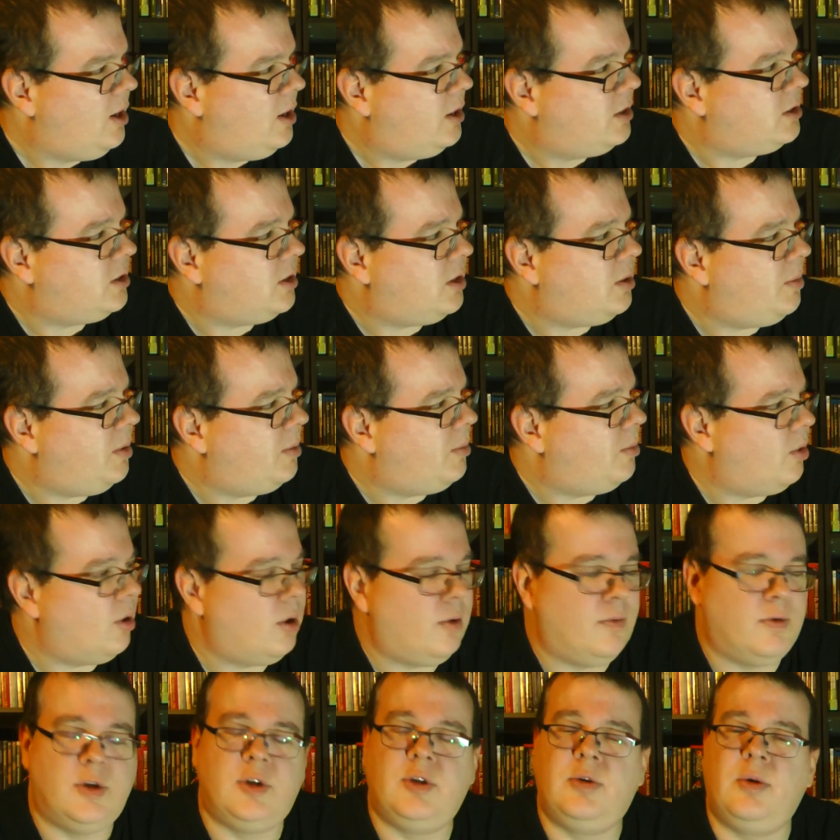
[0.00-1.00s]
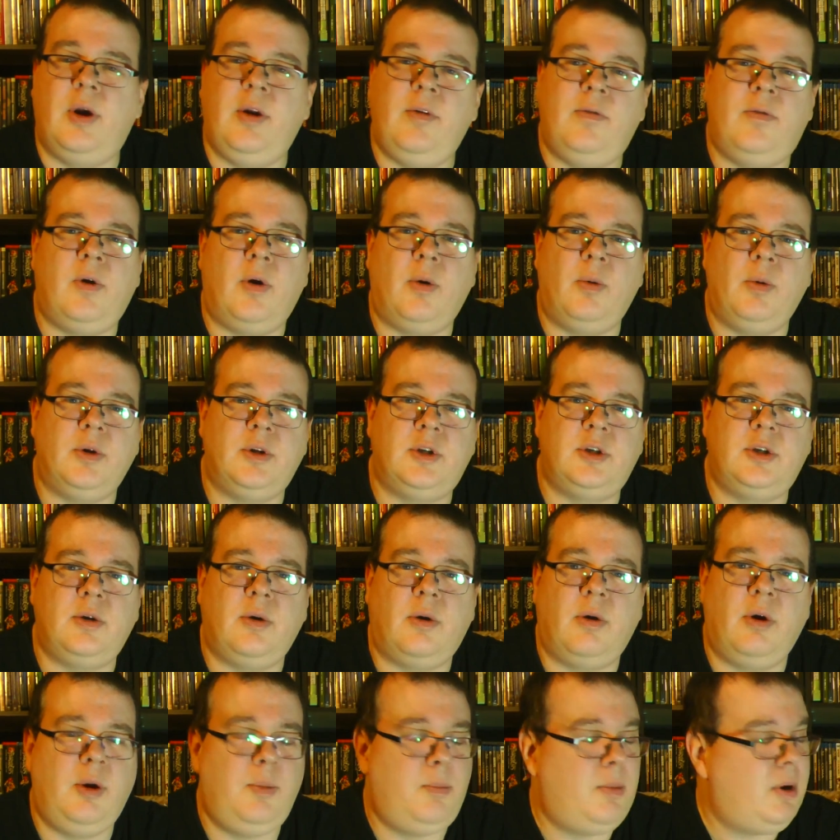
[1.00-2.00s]
It's a little bit more of a straightforward
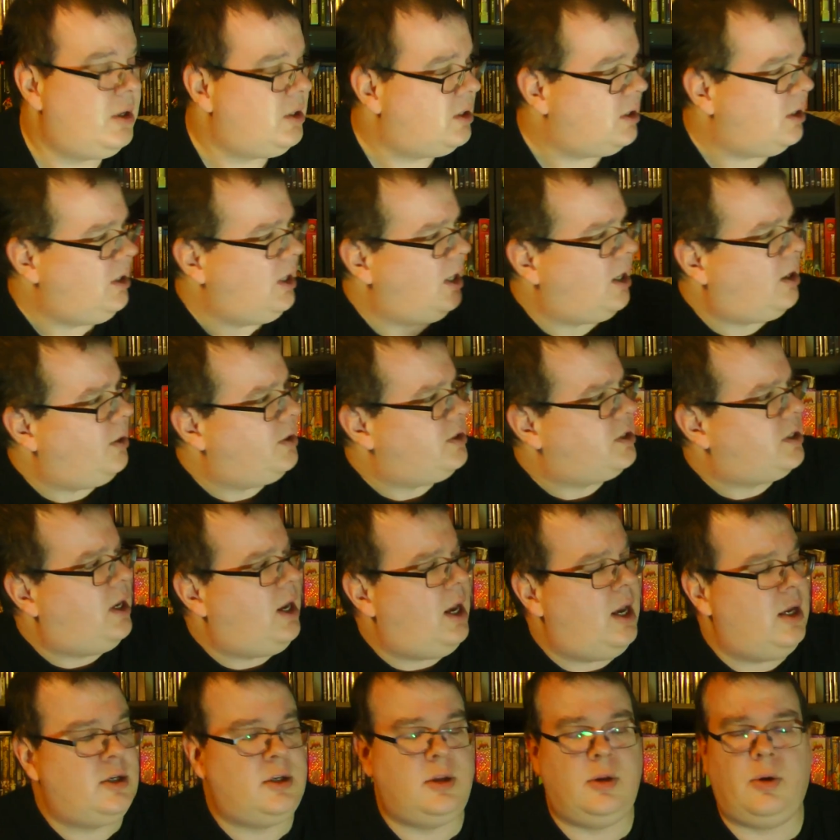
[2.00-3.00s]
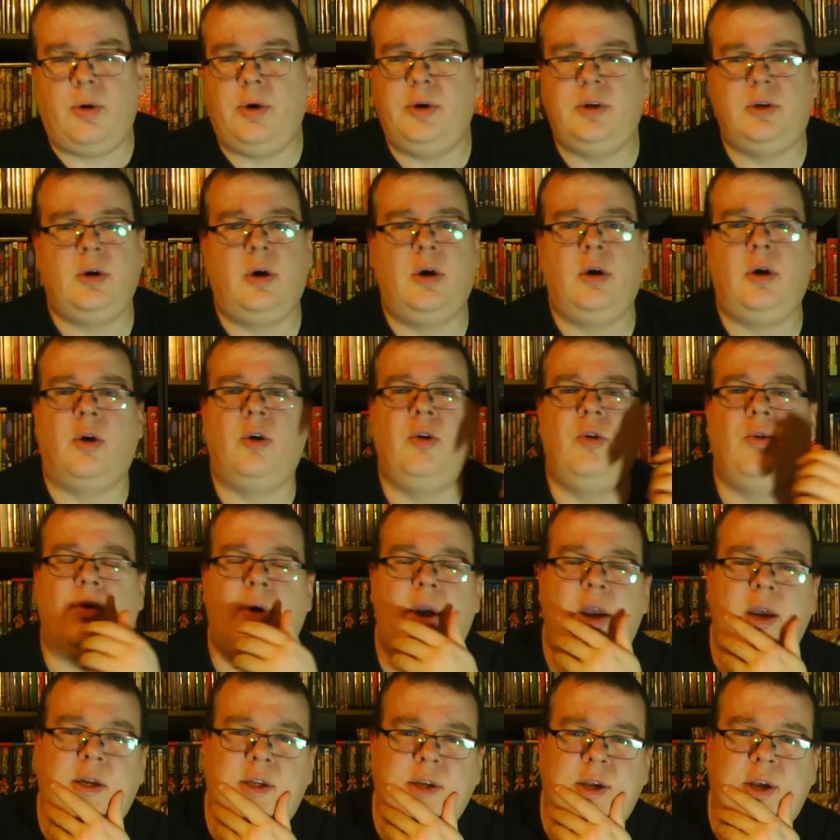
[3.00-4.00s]
story. But uh, Nicholas Cage and Laura Dern are
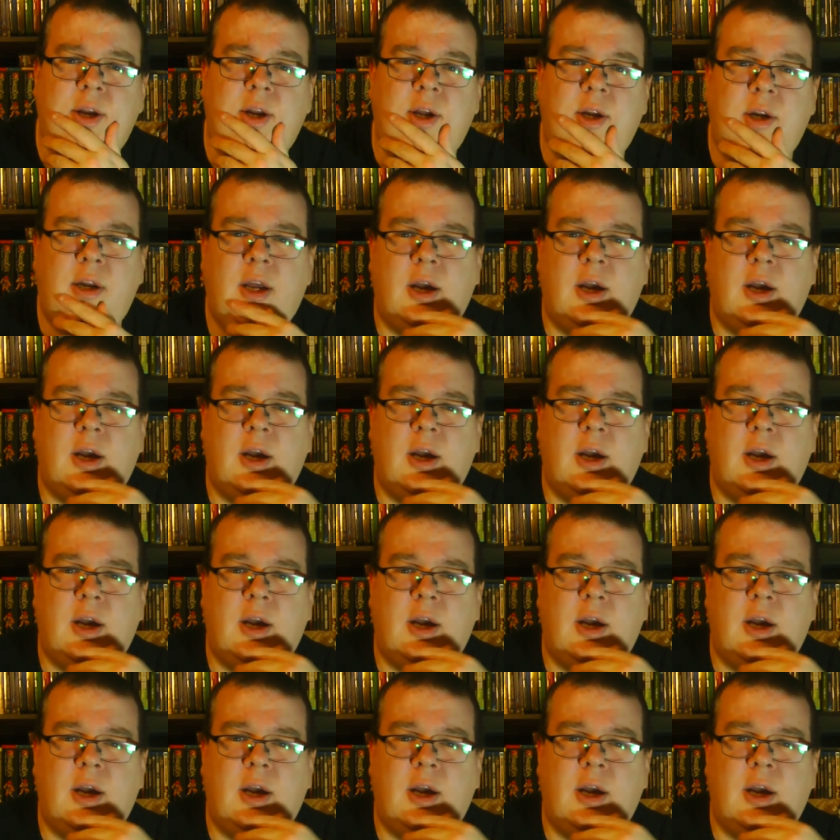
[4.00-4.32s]
great in it.